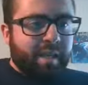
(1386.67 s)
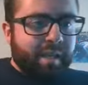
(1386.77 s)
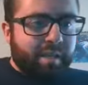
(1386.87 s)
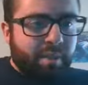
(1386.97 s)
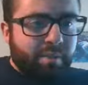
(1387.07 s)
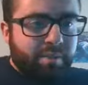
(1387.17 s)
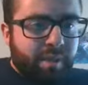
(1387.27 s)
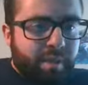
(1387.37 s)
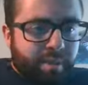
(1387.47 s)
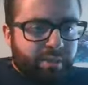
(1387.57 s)
Eddie, what
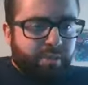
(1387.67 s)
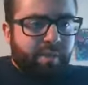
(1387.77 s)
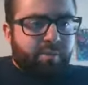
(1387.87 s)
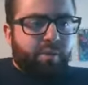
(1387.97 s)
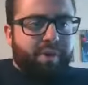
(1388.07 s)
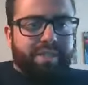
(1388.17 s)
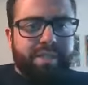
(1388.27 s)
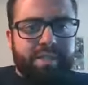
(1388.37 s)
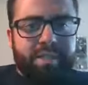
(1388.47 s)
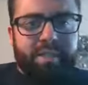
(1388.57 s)
would dream role at
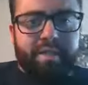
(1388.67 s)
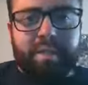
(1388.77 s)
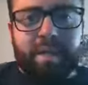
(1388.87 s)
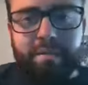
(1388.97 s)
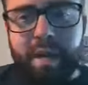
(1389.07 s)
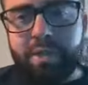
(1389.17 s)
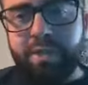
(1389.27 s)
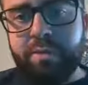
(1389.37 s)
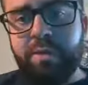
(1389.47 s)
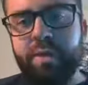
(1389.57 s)
Disney? My
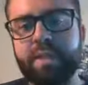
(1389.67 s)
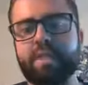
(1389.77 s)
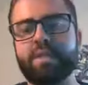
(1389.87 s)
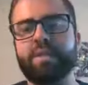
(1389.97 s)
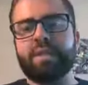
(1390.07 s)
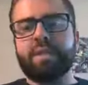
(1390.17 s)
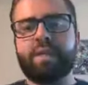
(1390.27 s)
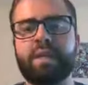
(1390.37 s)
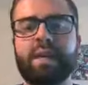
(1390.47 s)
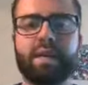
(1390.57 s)
dream role at Disney,
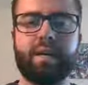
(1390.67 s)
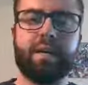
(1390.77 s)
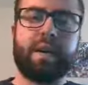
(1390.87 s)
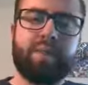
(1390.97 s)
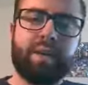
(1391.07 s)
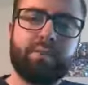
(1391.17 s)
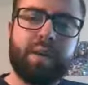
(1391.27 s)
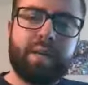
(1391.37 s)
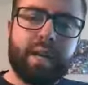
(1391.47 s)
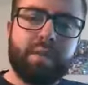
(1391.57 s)
uh, I think
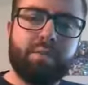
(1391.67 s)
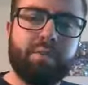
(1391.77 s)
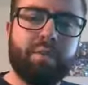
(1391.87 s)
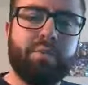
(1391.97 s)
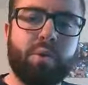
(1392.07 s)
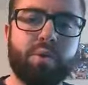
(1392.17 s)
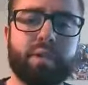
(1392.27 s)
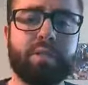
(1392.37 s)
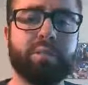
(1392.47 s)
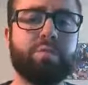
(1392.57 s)
right now moving forward,
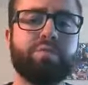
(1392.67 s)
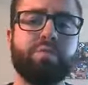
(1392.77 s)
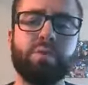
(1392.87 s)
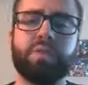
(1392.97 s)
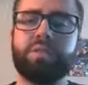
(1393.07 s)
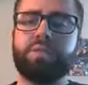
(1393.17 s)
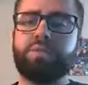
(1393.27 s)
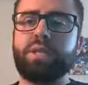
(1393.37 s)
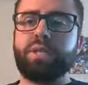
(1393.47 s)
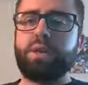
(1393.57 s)
is to move more into
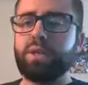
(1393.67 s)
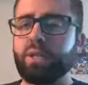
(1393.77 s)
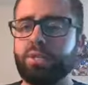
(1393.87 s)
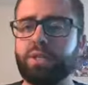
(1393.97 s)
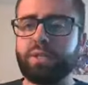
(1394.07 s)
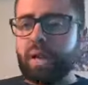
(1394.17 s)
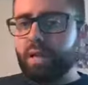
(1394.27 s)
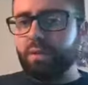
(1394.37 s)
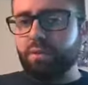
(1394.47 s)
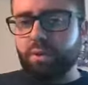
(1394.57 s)
the audio
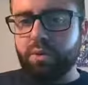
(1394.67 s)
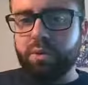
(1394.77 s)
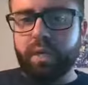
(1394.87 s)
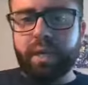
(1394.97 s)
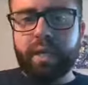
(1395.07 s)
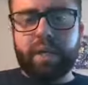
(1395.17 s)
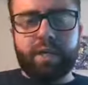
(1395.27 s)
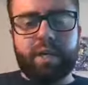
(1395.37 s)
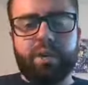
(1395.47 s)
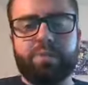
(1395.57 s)
designer role
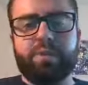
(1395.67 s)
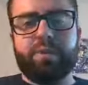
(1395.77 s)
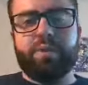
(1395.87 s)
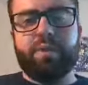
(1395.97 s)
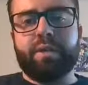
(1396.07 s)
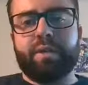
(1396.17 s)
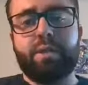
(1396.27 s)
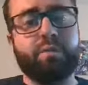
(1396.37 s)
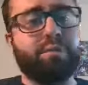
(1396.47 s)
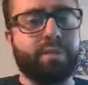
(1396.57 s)
to help with uh,
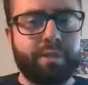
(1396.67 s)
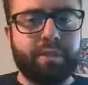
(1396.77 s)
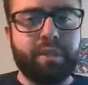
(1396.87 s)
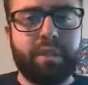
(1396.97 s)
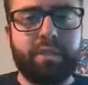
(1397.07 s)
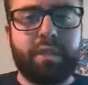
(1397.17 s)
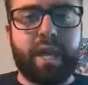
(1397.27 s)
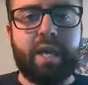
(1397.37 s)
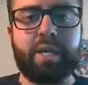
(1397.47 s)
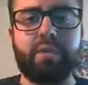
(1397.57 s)
new facilities
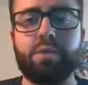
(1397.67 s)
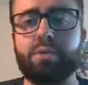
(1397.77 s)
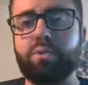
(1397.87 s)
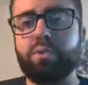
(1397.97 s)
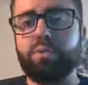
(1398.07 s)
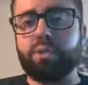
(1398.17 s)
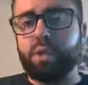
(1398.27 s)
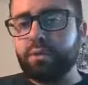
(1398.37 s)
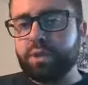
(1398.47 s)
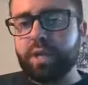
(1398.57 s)
and new
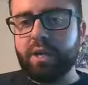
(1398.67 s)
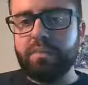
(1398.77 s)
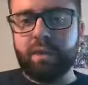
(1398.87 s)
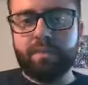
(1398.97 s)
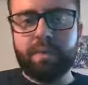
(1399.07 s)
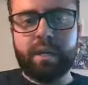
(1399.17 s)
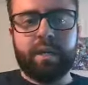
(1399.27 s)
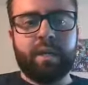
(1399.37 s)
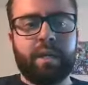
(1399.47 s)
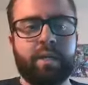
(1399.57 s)
shows that come out.
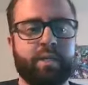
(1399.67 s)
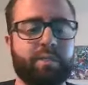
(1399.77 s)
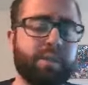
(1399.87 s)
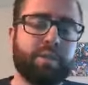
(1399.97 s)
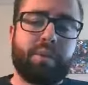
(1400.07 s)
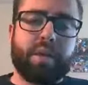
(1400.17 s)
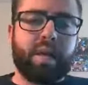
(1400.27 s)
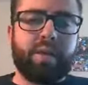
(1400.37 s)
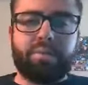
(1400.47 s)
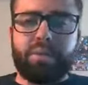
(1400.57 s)
Especially right
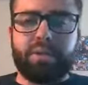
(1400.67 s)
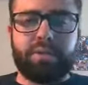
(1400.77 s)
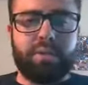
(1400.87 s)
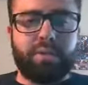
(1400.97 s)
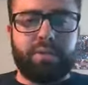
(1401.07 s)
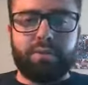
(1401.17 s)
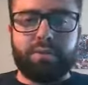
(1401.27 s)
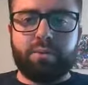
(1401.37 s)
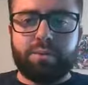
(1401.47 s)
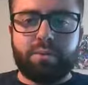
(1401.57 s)
now, the parks are going
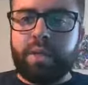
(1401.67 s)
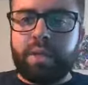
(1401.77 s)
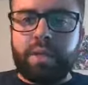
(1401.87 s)
through